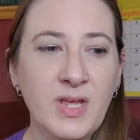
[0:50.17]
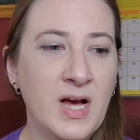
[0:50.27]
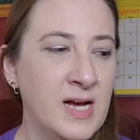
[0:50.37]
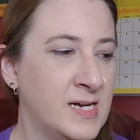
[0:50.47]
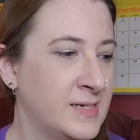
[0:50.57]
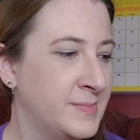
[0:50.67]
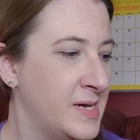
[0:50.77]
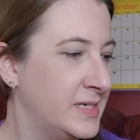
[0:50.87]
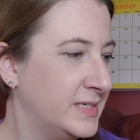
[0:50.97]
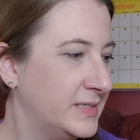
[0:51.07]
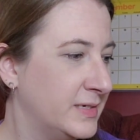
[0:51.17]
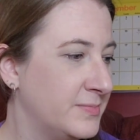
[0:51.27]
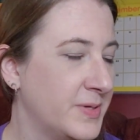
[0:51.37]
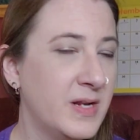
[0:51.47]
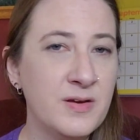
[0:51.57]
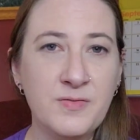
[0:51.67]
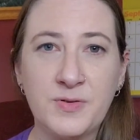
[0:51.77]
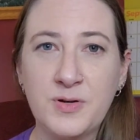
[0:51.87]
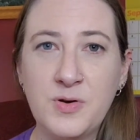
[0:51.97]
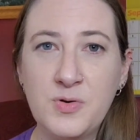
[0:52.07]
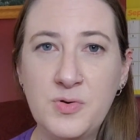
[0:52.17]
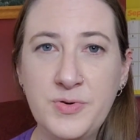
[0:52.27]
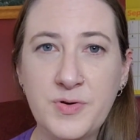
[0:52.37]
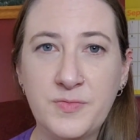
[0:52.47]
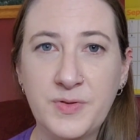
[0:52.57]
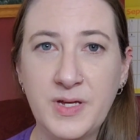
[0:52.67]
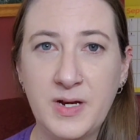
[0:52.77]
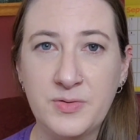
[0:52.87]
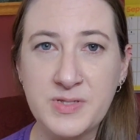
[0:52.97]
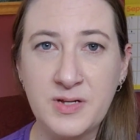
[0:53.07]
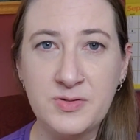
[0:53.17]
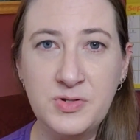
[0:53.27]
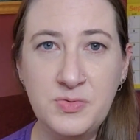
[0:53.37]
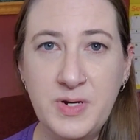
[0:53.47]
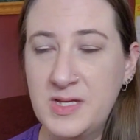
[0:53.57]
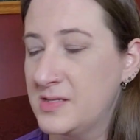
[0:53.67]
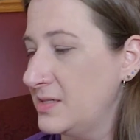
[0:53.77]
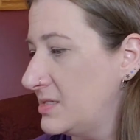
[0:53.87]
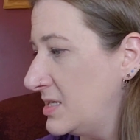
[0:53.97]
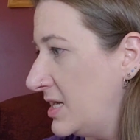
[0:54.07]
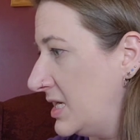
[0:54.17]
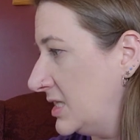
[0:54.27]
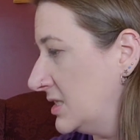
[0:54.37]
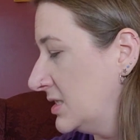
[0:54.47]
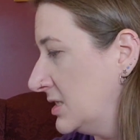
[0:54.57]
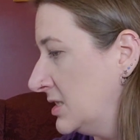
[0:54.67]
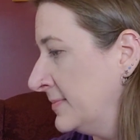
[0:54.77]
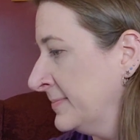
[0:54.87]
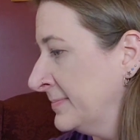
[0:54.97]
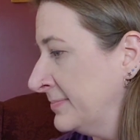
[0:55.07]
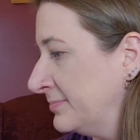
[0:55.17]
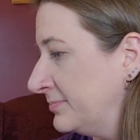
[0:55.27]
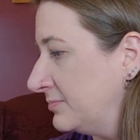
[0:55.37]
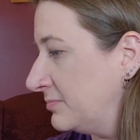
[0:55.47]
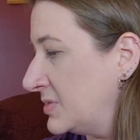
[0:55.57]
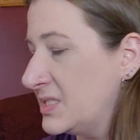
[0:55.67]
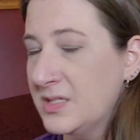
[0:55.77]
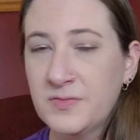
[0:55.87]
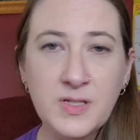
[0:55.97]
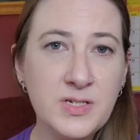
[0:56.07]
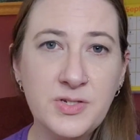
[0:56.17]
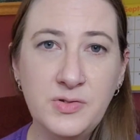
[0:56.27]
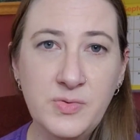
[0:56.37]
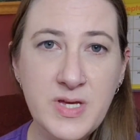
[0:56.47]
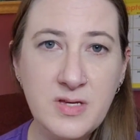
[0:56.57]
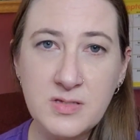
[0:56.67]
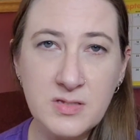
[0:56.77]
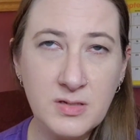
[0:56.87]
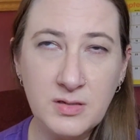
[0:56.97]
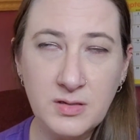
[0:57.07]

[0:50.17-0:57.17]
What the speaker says: I'm getting over a cold. Hopefully I don't sound too nasally today. Been sick for like 2 weeks.